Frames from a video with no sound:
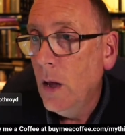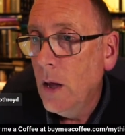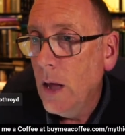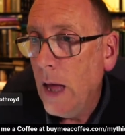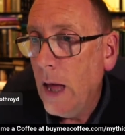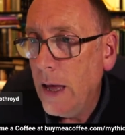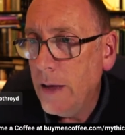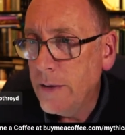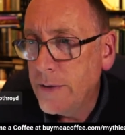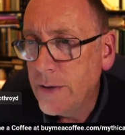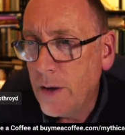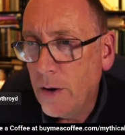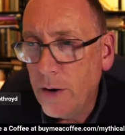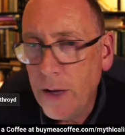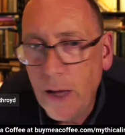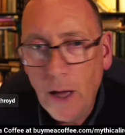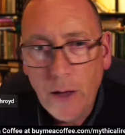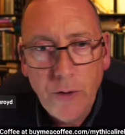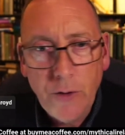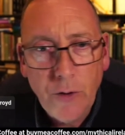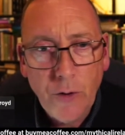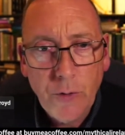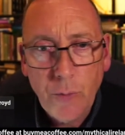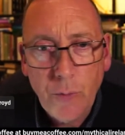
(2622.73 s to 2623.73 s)
Uh, sorry, I
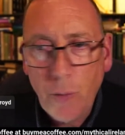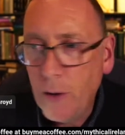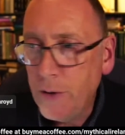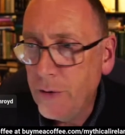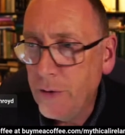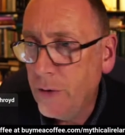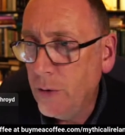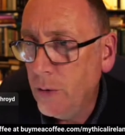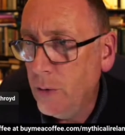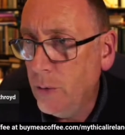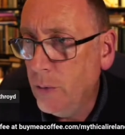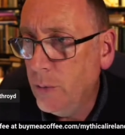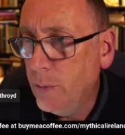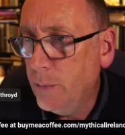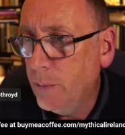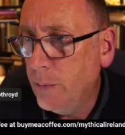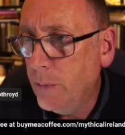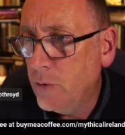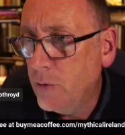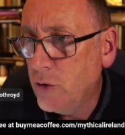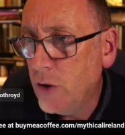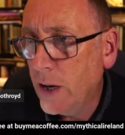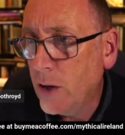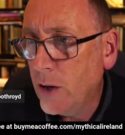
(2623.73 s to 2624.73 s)
just want to
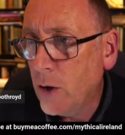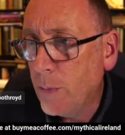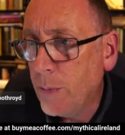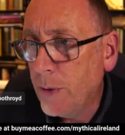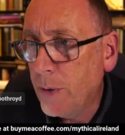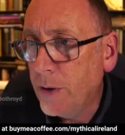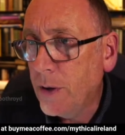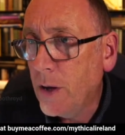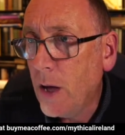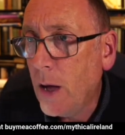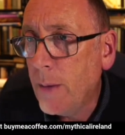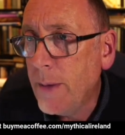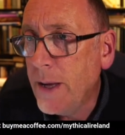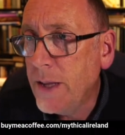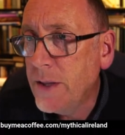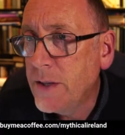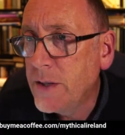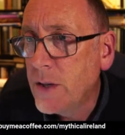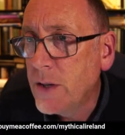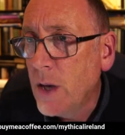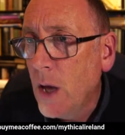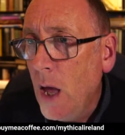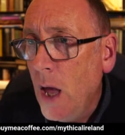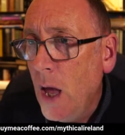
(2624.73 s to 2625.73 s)
check up on the
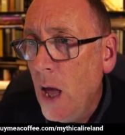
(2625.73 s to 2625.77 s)
comments.